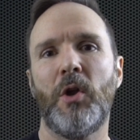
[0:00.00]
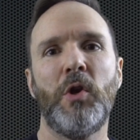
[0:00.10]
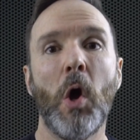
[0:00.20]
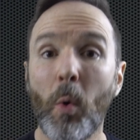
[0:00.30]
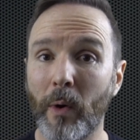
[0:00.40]

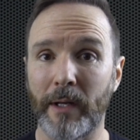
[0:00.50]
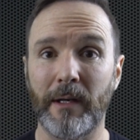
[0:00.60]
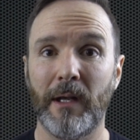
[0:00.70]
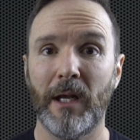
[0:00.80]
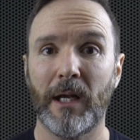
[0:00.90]
no
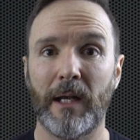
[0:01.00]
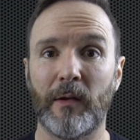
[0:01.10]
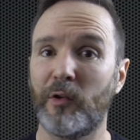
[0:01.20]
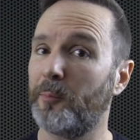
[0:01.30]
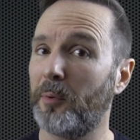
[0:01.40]
one can
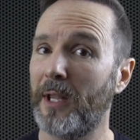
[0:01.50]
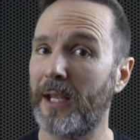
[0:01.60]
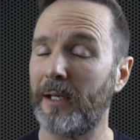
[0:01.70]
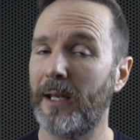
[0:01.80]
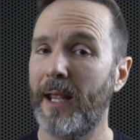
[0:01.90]

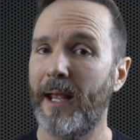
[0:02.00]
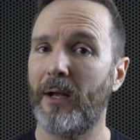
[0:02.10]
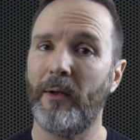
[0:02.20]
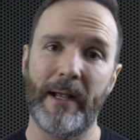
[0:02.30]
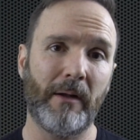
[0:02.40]
explain
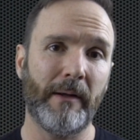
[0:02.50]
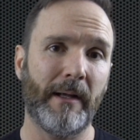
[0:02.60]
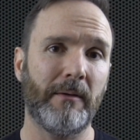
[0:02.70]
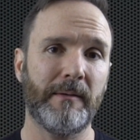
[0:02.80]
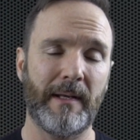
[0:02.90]
how
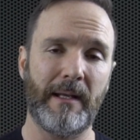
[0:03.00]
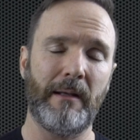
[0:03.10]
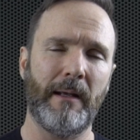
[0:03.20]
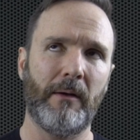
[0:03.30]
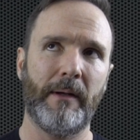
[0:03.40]

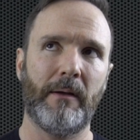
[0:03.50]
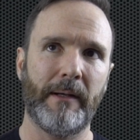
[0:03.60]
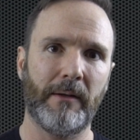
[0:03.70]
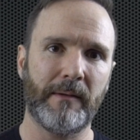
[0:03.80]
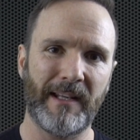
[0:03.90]

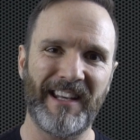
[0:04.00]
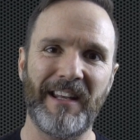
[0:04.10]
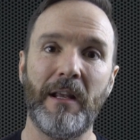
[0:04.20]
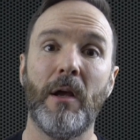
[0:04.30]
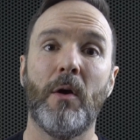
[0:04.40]

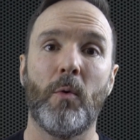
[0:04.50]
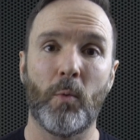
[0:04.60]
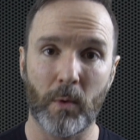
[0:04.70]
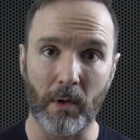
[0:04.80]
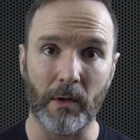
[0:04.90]
LLLT
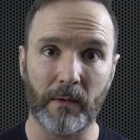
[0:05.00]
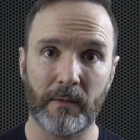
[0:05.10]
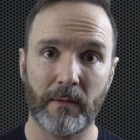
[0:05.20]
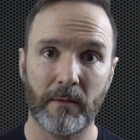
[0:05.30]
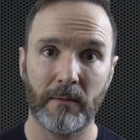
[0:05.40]

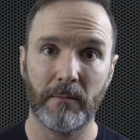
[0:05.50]
works.